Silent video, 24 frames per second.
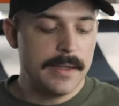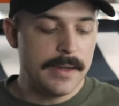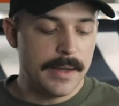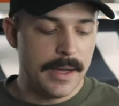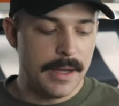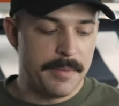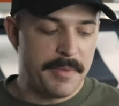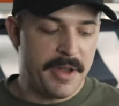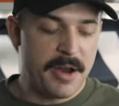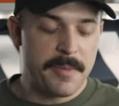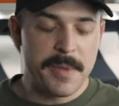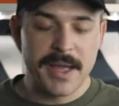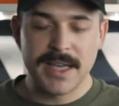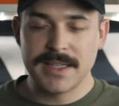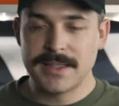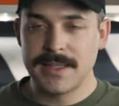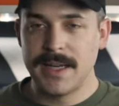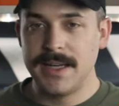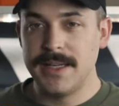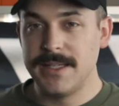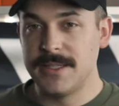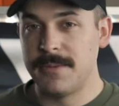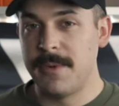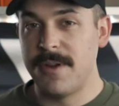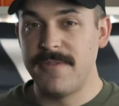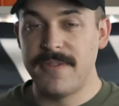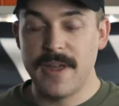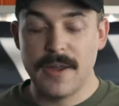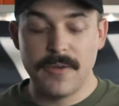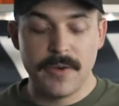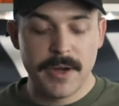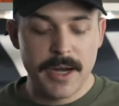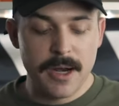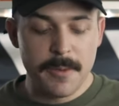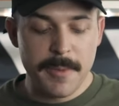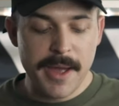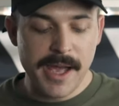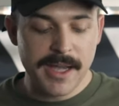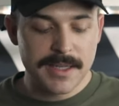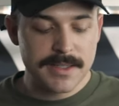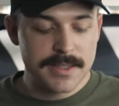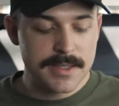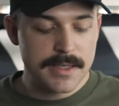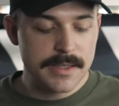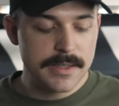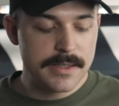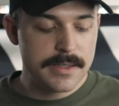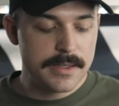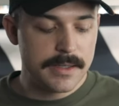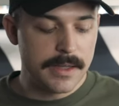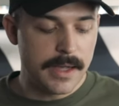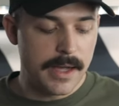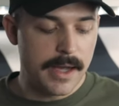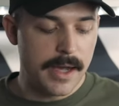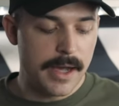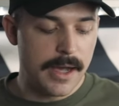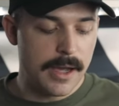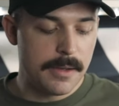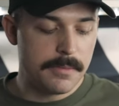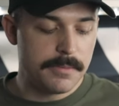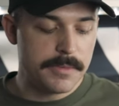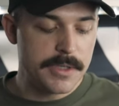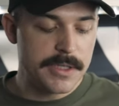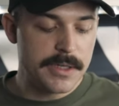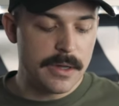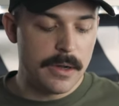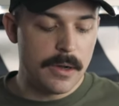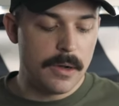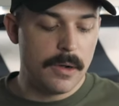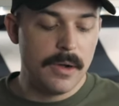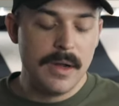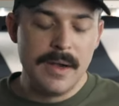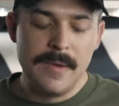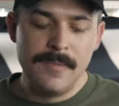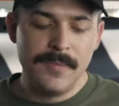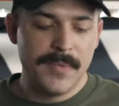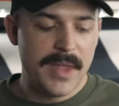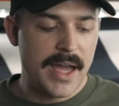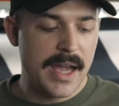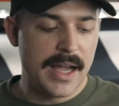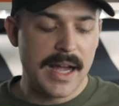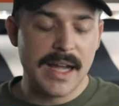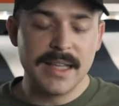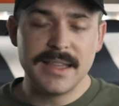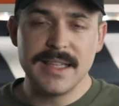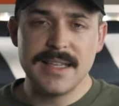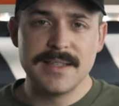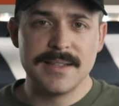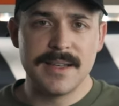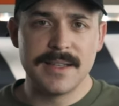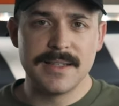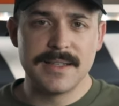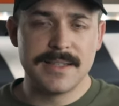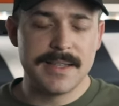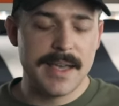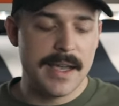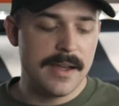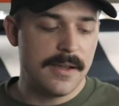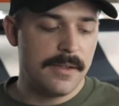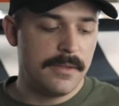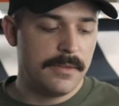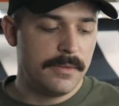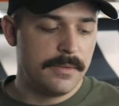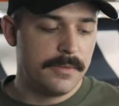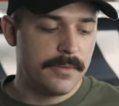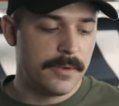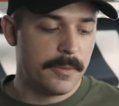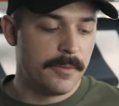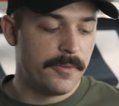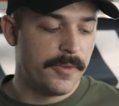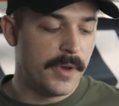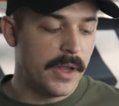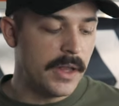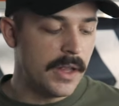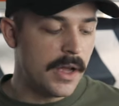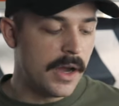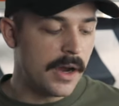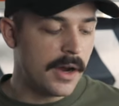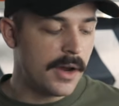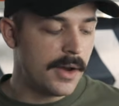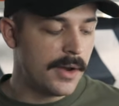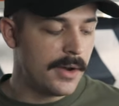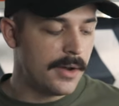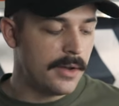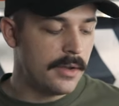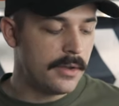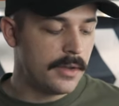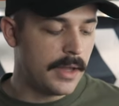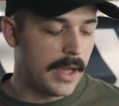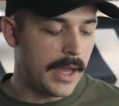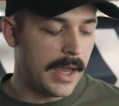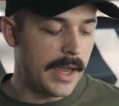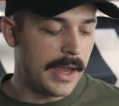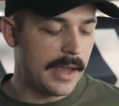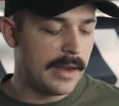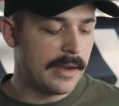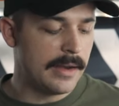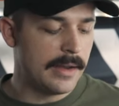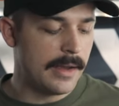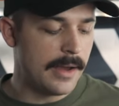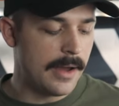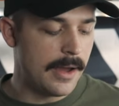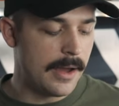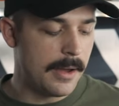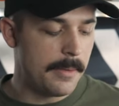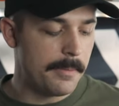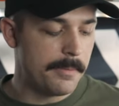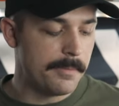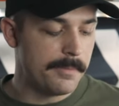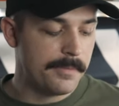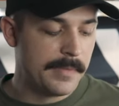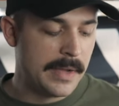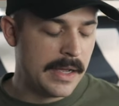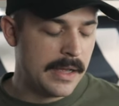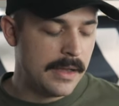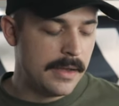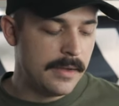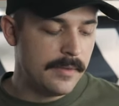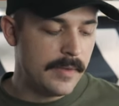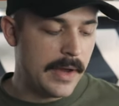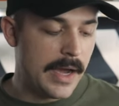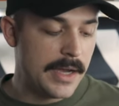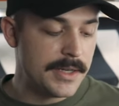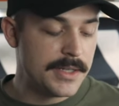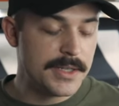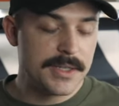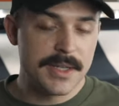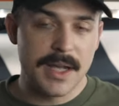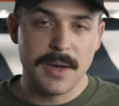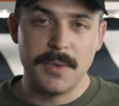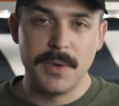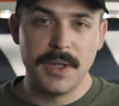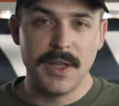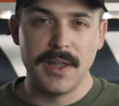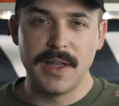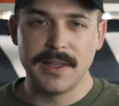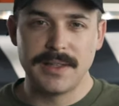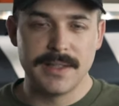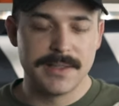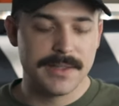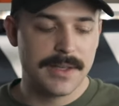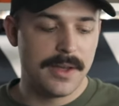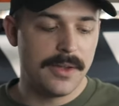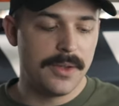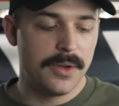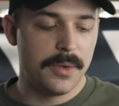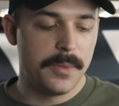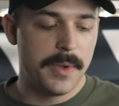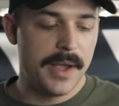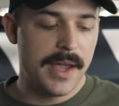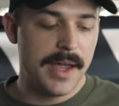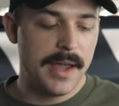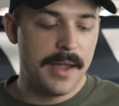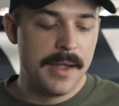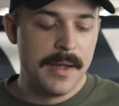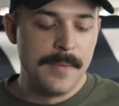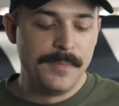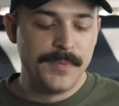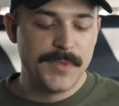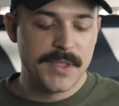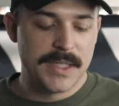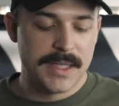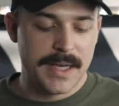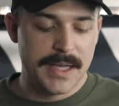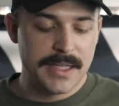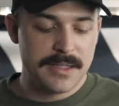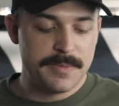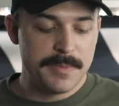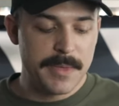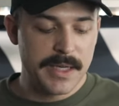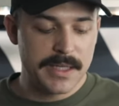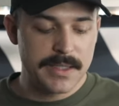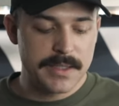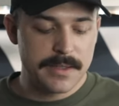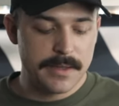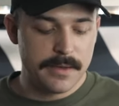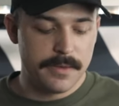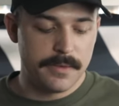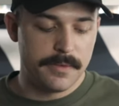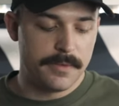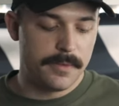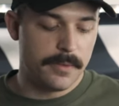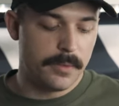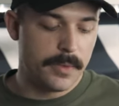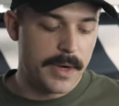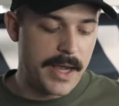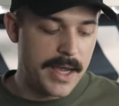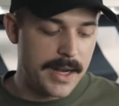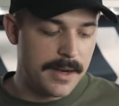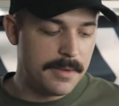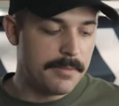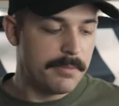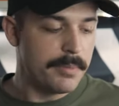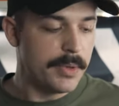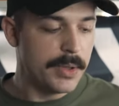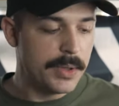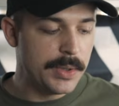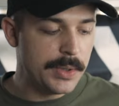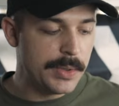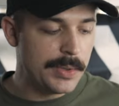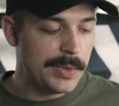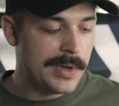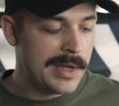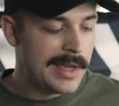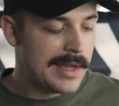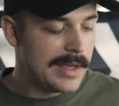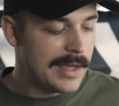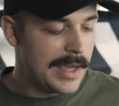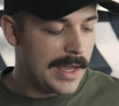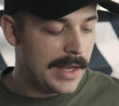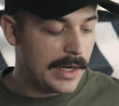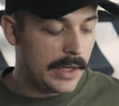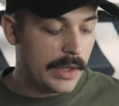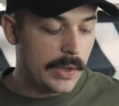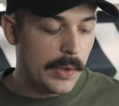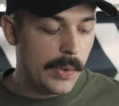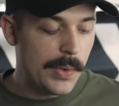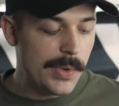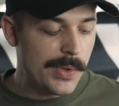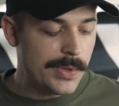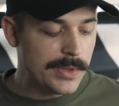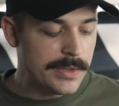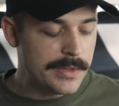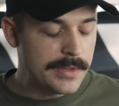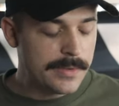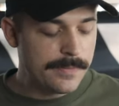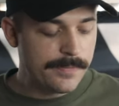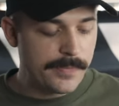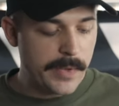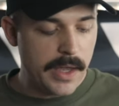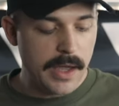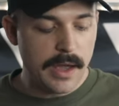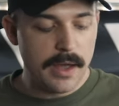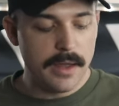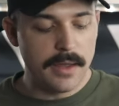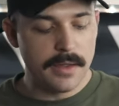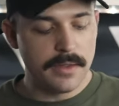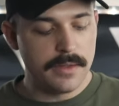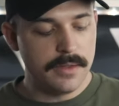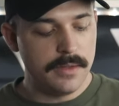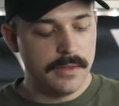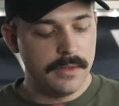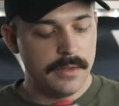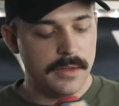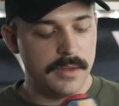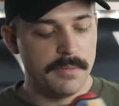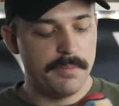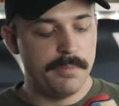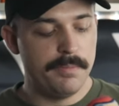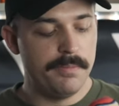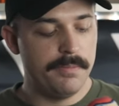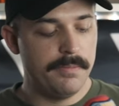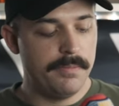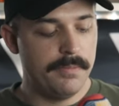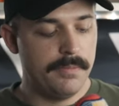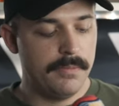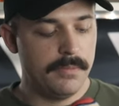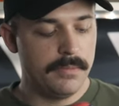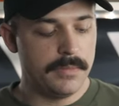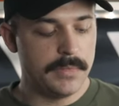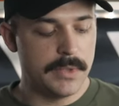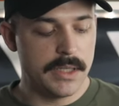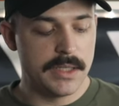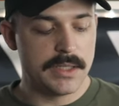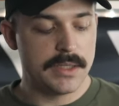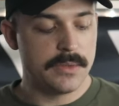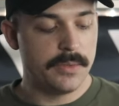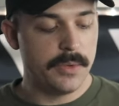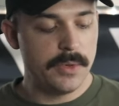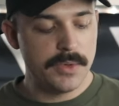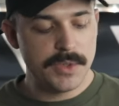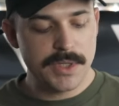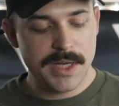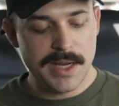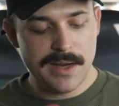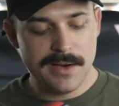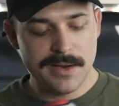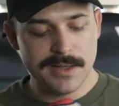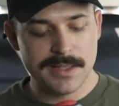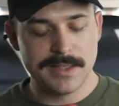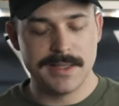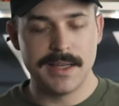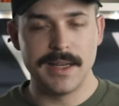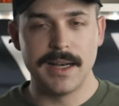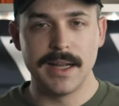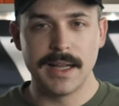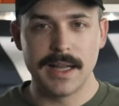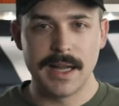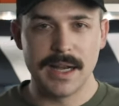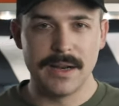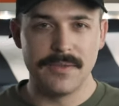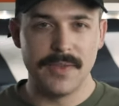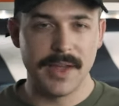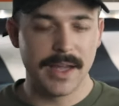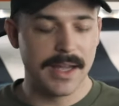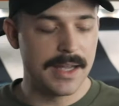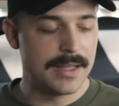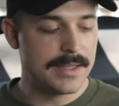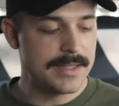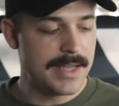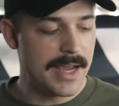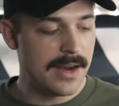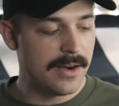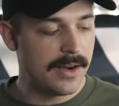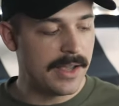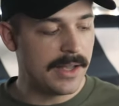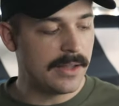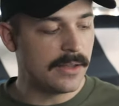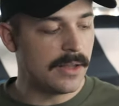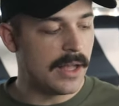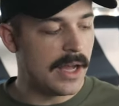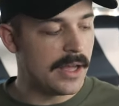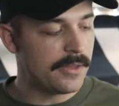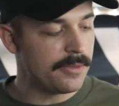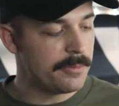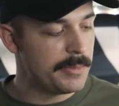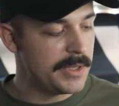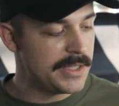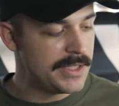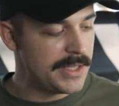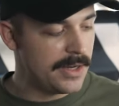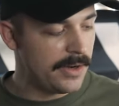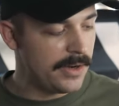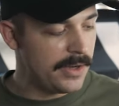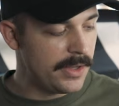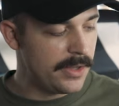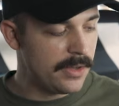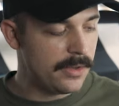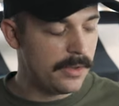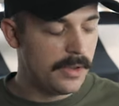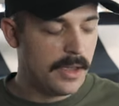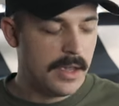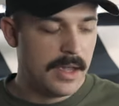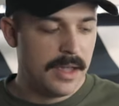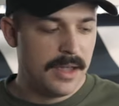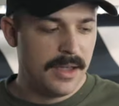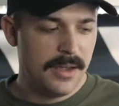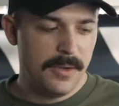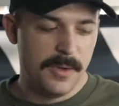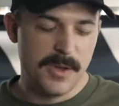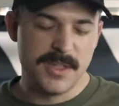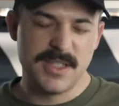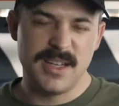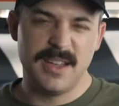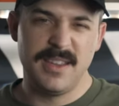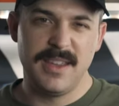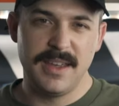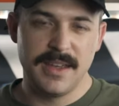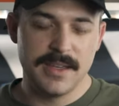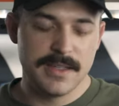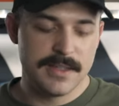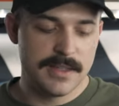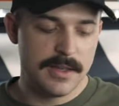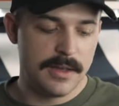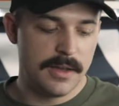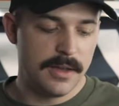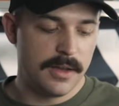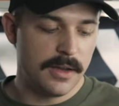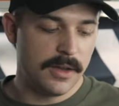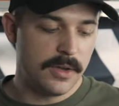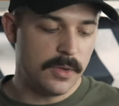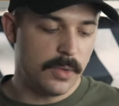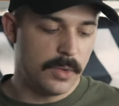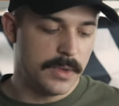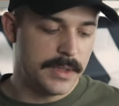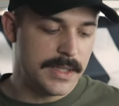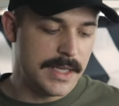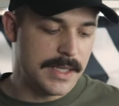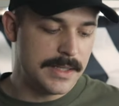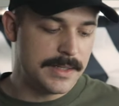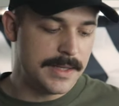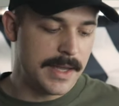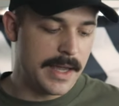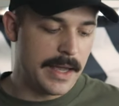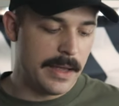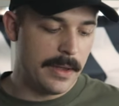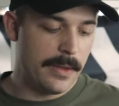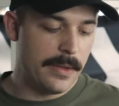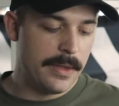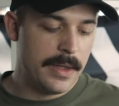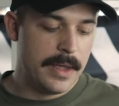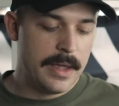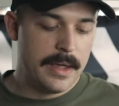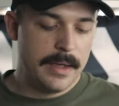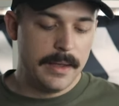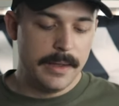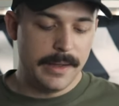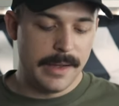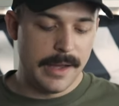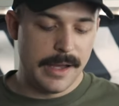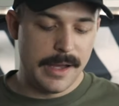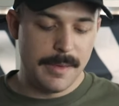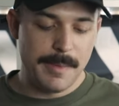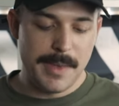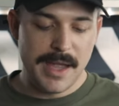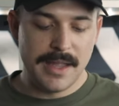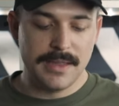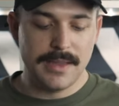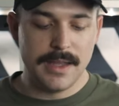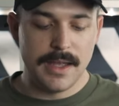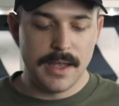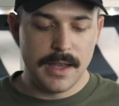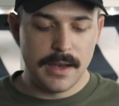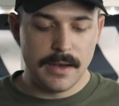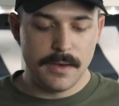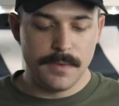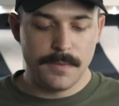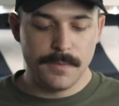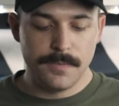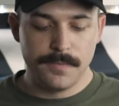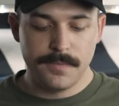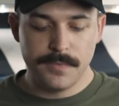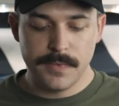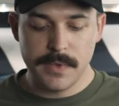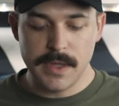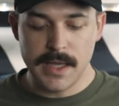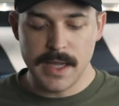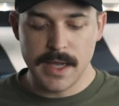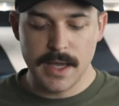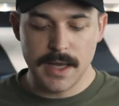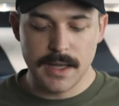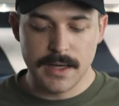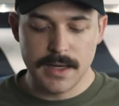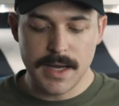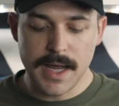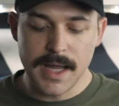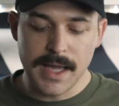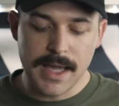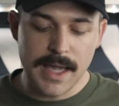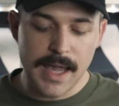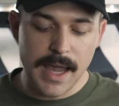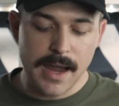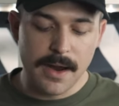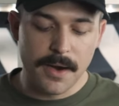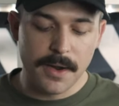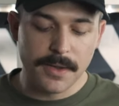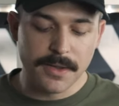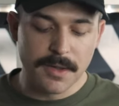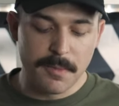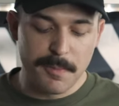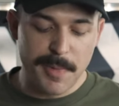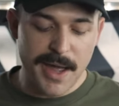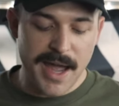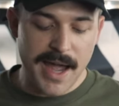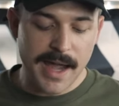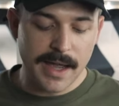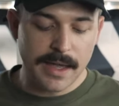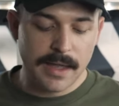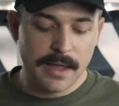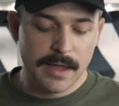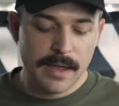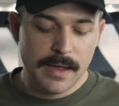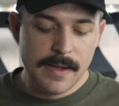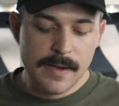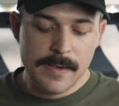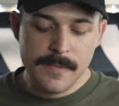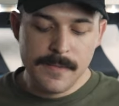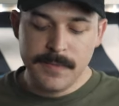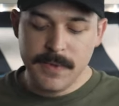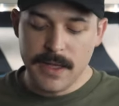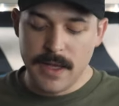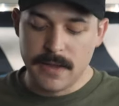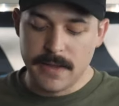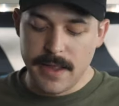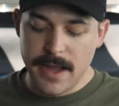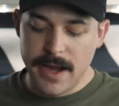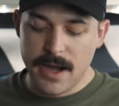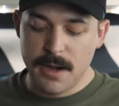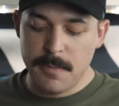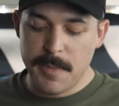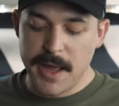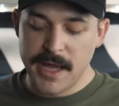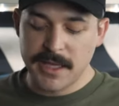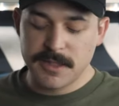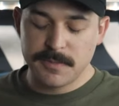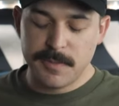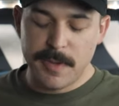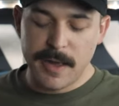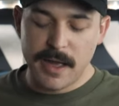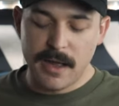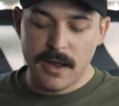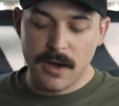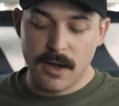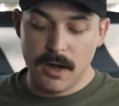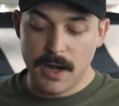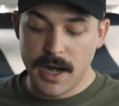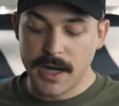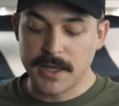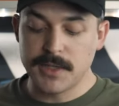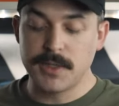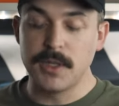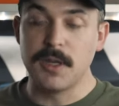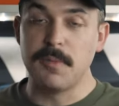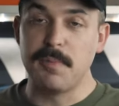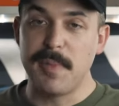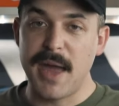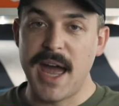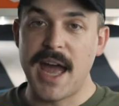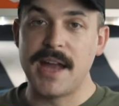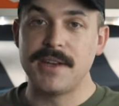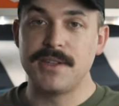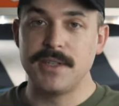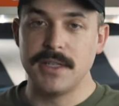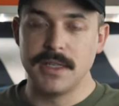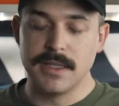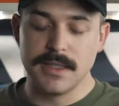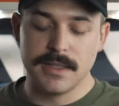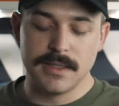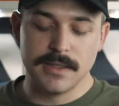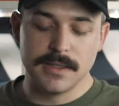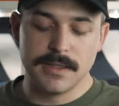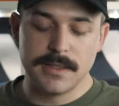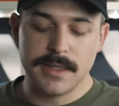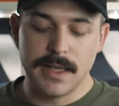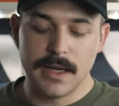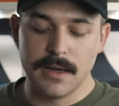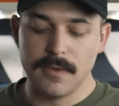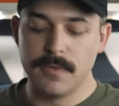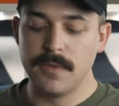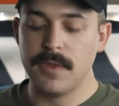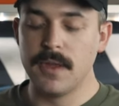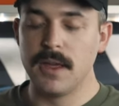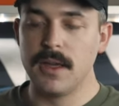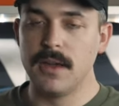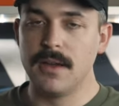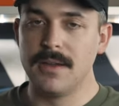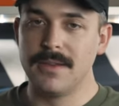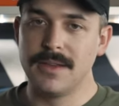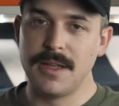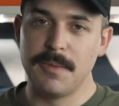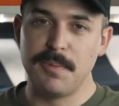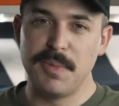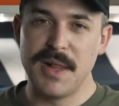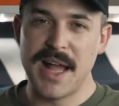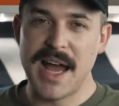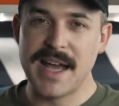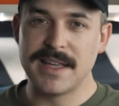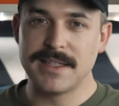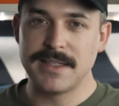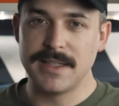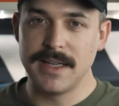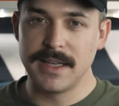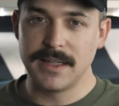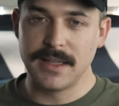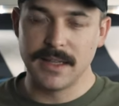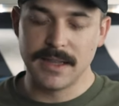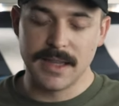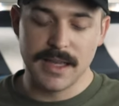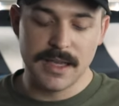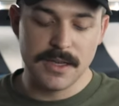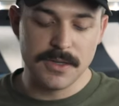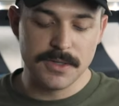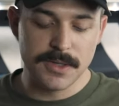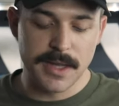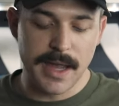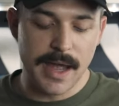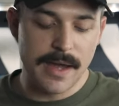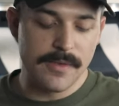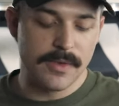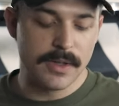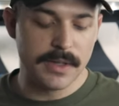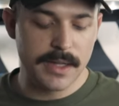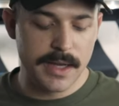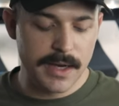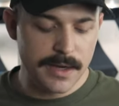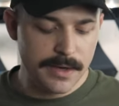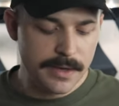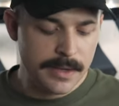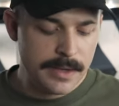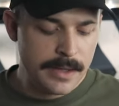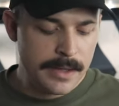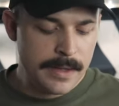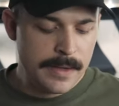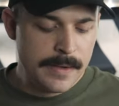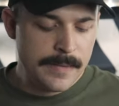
Um, Air Max nineties are my favorite Air Maxes. Um, so I got these on sale from Foot Locker, and um, I just, I really like this colorway. It's a nice mix of red and blue and gold. Uh, the, the swoosh here is done in kind of like a terry cloth material, which I think is a cool detail. Um, and then the uh, Nike Air on the back and the Air Max are actually patches instead of the, the plastic that they usually have on there.